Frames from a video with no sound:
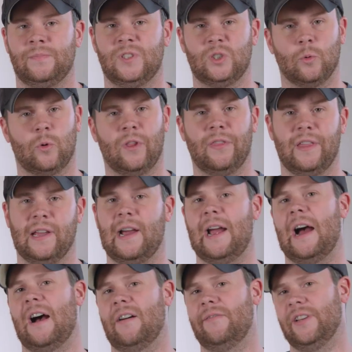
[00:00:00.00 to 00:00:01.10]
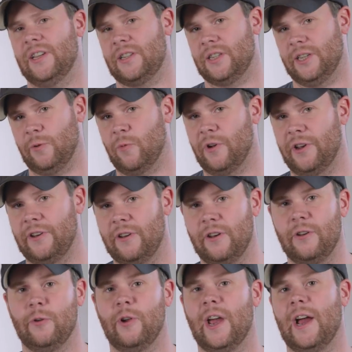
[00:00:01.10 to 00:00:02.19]
So one thing I obviously wanted to
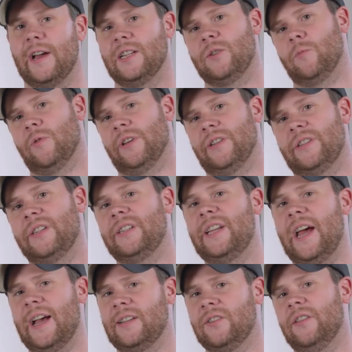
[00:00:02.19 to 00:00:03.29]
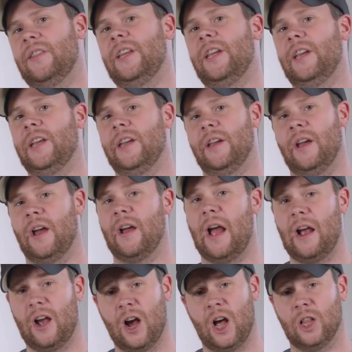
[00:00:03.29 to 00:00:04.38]
do, guys, was test the
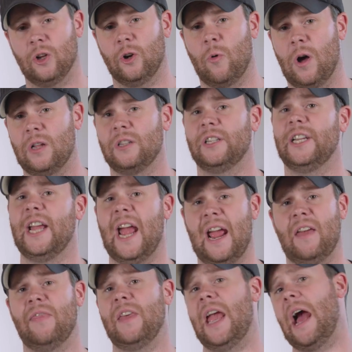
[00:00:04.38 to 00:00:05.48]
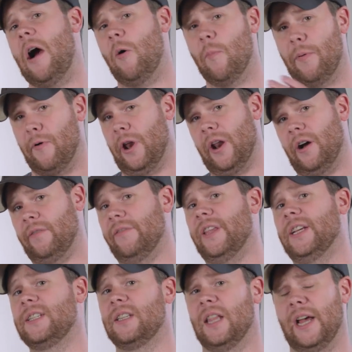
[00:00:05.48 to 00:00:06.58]
color quality and the output of
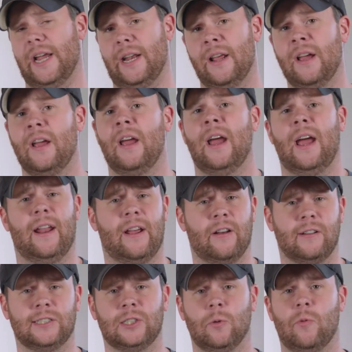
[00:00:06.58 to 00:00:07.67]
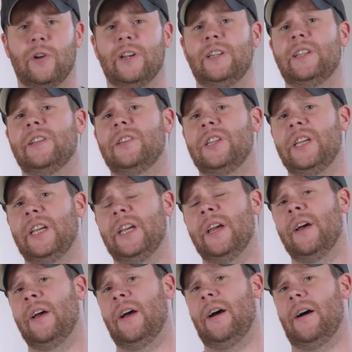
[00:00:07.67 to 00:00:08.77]
this light. And I also wanted to see
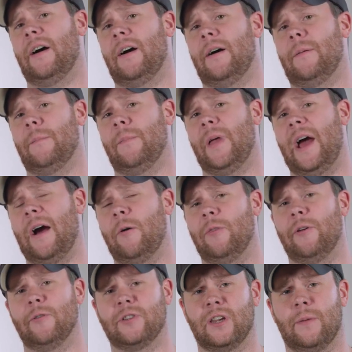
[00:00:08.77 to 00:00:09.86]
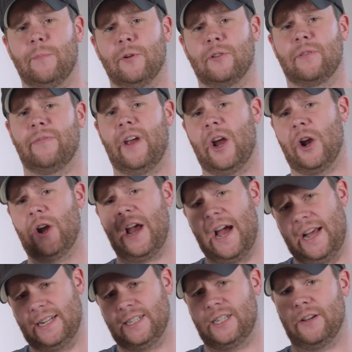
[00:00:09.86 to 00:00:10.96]
how those numbers fared
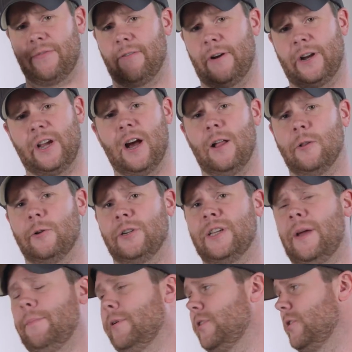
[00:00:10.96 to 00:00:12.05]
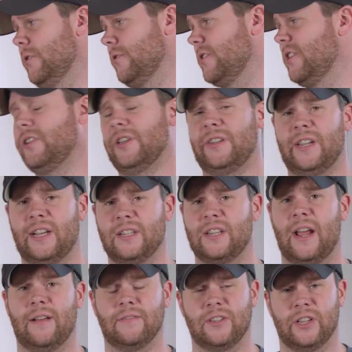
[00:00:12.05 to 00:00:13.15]
at different color temperatures, since it does
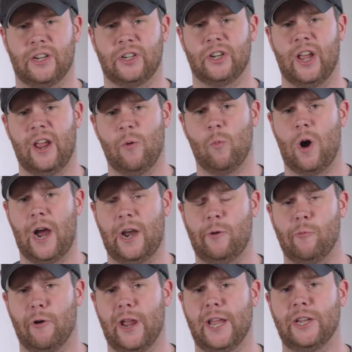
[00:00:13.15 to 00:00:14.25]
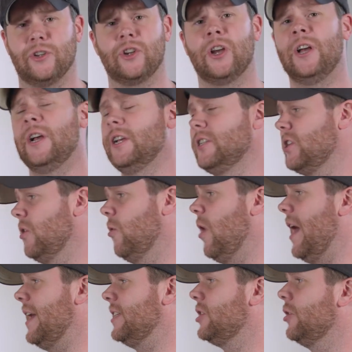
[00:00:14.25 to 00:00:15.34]
have such a wide range. So
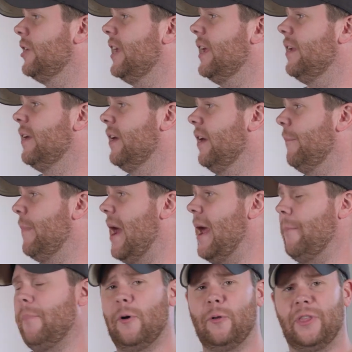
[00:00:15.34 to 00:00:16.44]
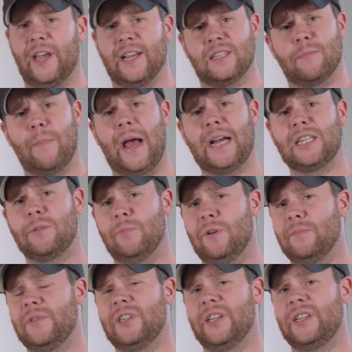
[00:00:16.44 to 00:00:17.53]
I took it at both its
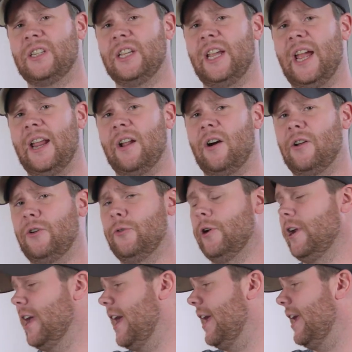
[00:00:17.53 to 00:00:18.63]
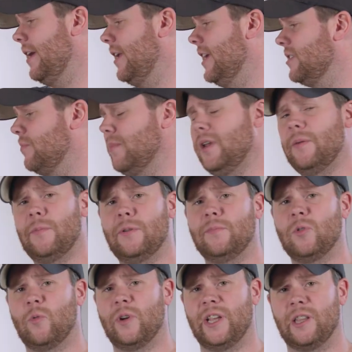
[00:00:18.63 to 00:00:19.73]
maximum 6800 and its minimum
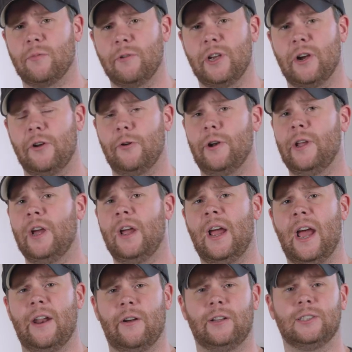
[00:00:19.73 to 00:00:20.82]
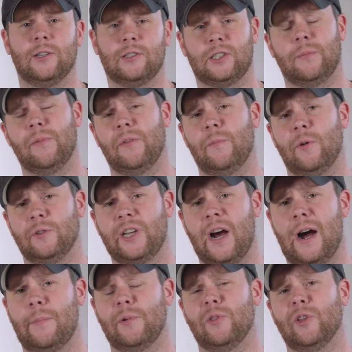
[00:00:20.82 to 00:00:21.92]
2300, and also some of the most
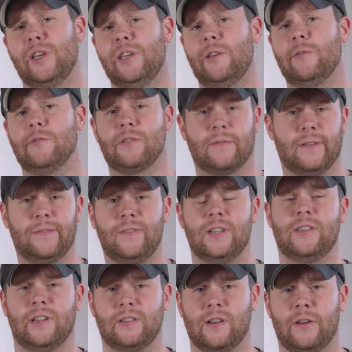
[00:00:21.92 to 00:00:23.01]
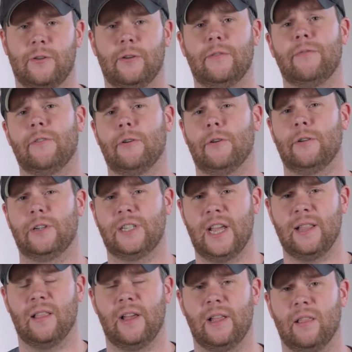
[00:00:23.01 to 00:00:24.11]
commonly used 5600 for
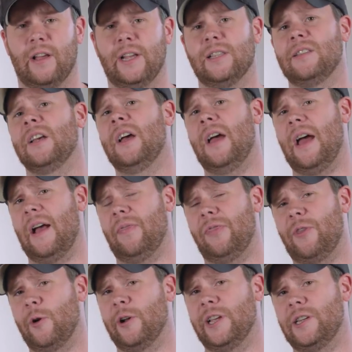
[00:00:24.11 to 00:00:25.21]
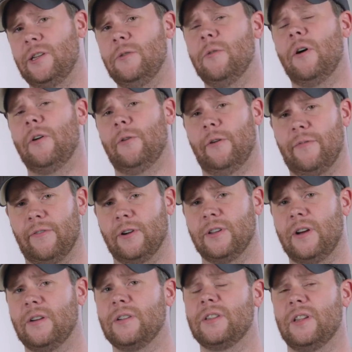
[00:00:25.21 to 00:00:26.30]
daylight lights and 3200 for
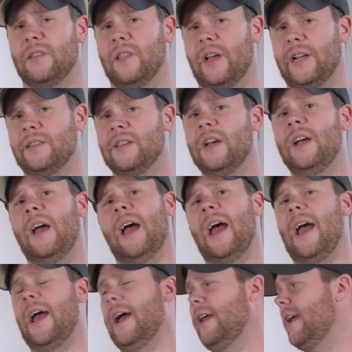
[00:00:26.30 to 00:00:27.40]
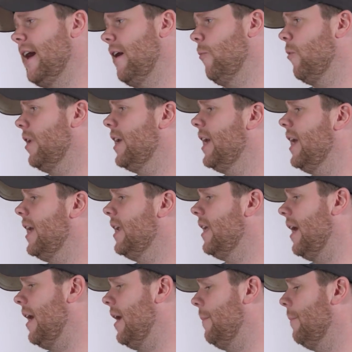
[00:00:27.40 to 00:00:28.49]
tungsten lights. And I went ahead
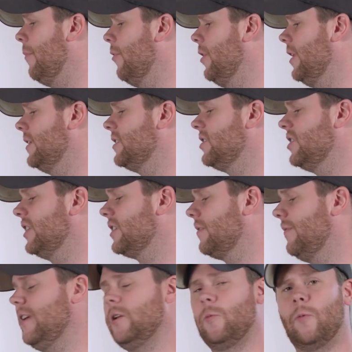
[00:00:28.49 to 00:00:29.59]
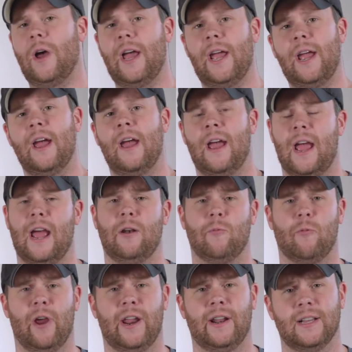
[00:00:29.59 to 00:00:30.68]
and put it 6 feet away and
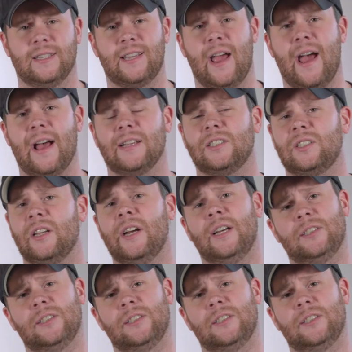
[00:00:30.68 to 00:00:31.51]
ran a test.